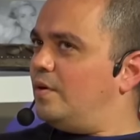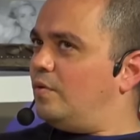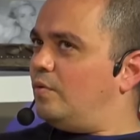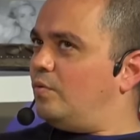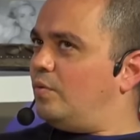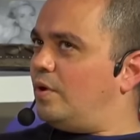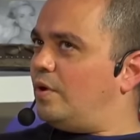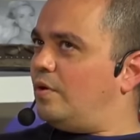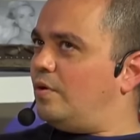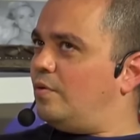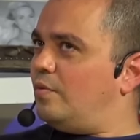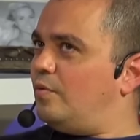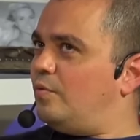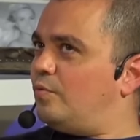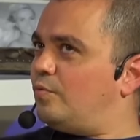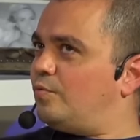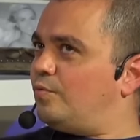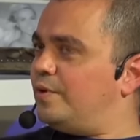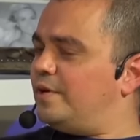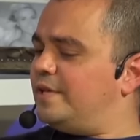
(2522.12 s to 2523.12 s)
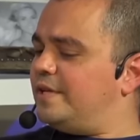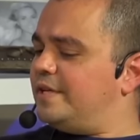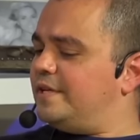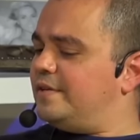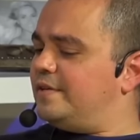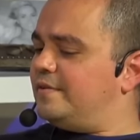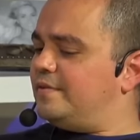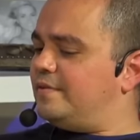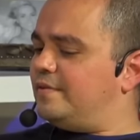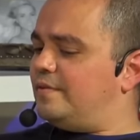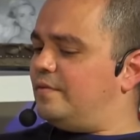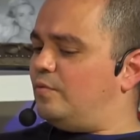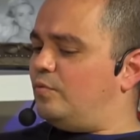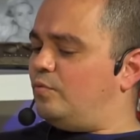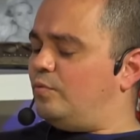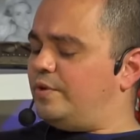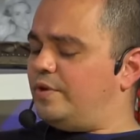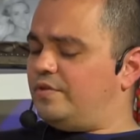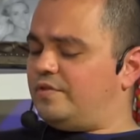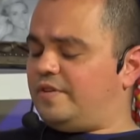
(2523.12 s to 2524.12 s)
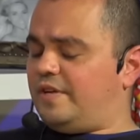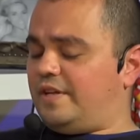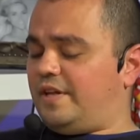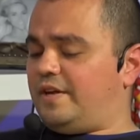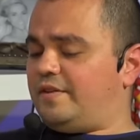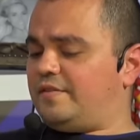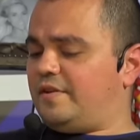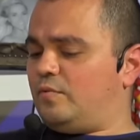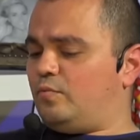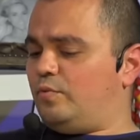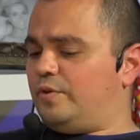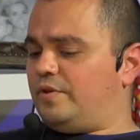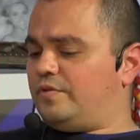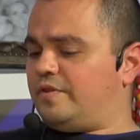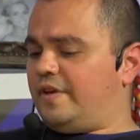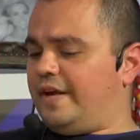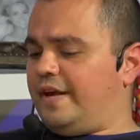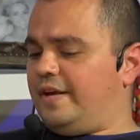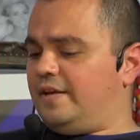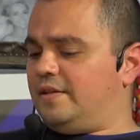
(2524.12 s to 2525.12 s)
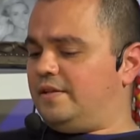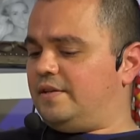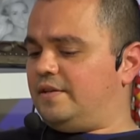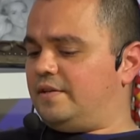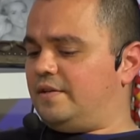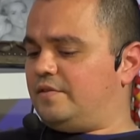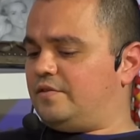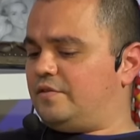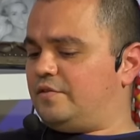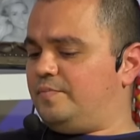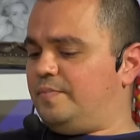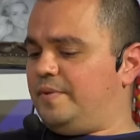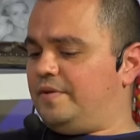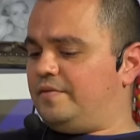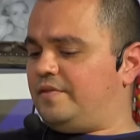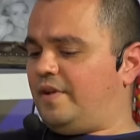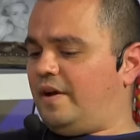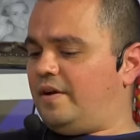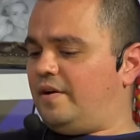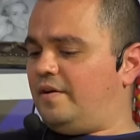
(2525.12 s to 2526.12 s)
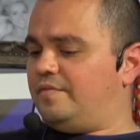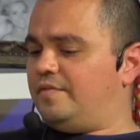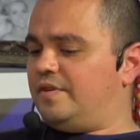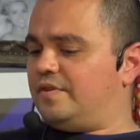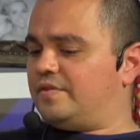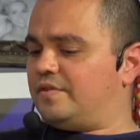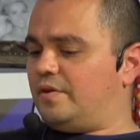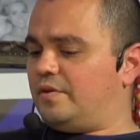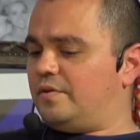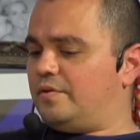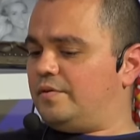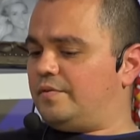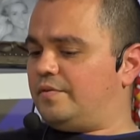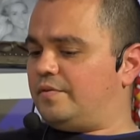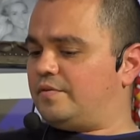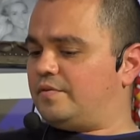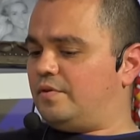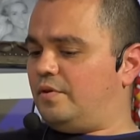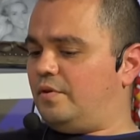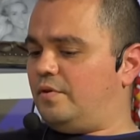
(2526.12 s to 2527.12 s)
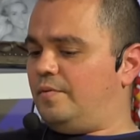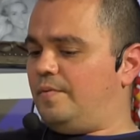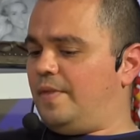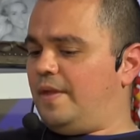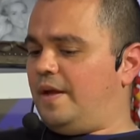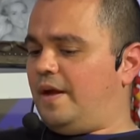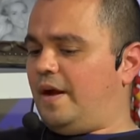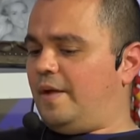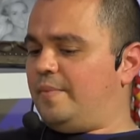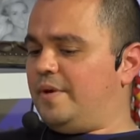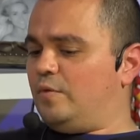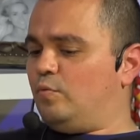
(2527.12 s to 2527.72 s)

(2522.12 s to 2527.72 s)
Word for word: Well, really, when you say, like I said, when you say alien, it just means not of this earth. So, right, I mean,